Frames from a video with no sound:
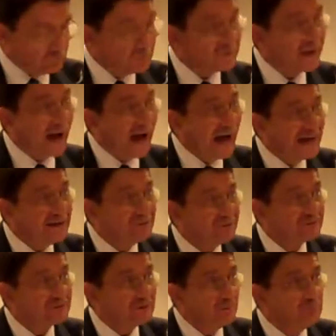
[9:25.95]
with the
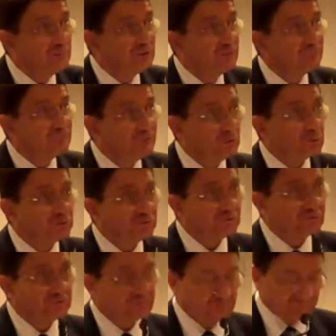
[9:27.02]
highest number of
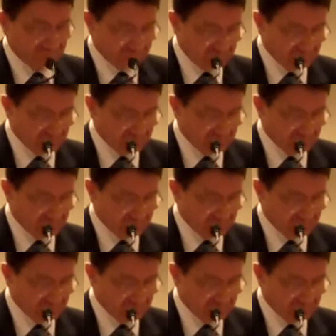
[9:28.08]
votes,